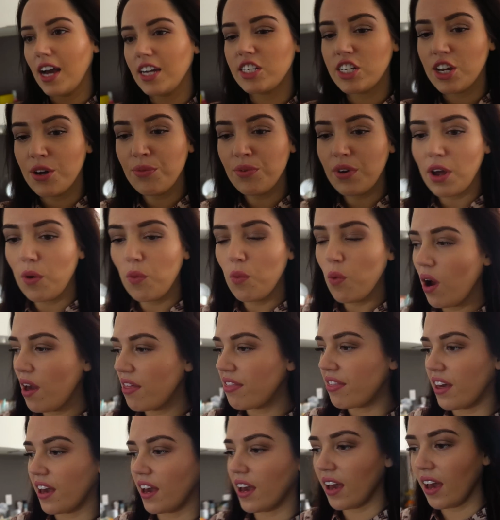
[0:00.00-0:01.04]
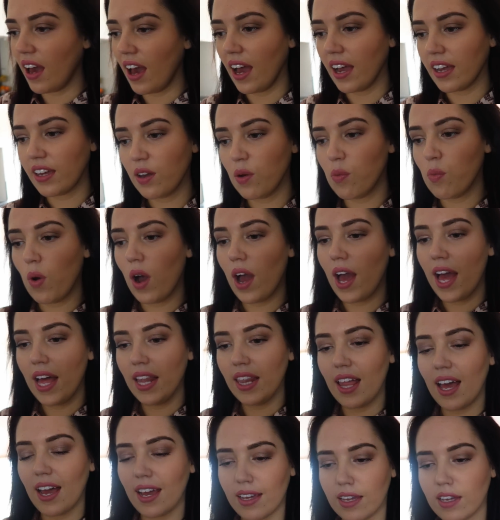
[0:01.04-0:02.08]
I don't know whether I can wear
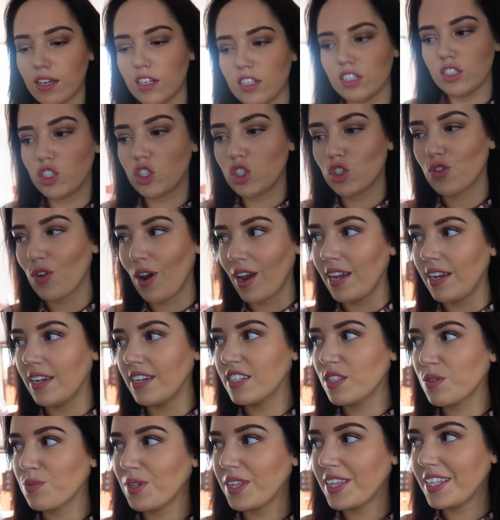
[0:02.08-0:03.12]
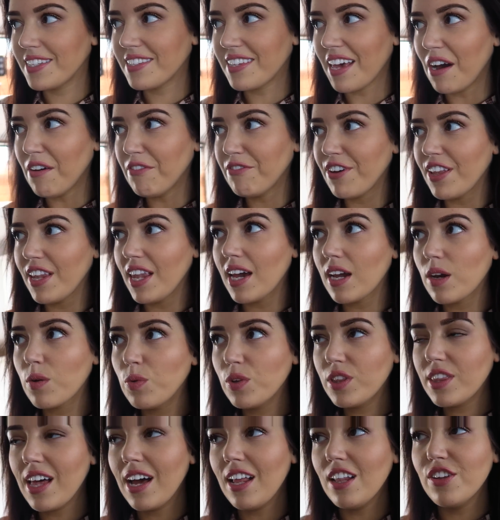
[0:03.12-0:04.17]
like trainers with this outfit. Like,
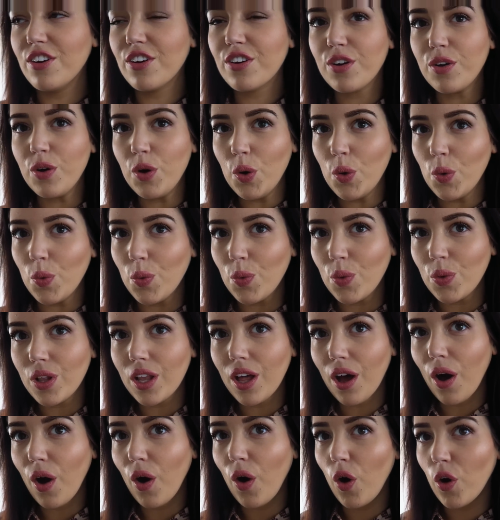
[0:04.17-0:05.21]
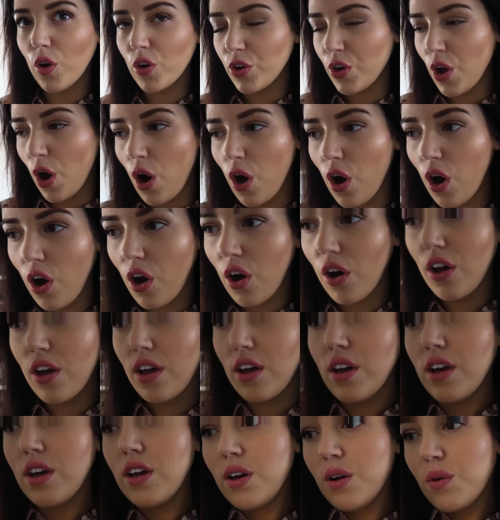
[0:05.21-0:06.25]
would that look cool or not?
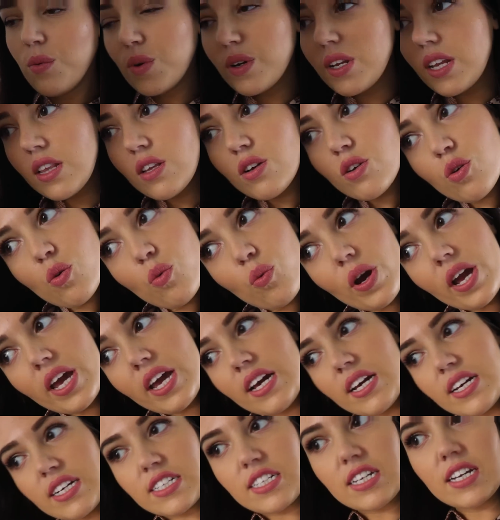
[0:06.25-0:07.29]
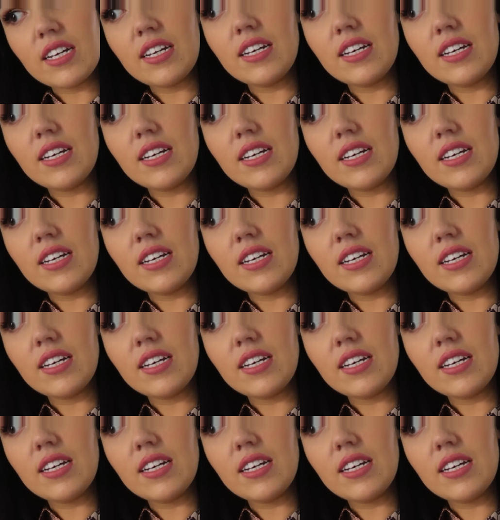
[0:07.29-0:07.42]
Would it look weird?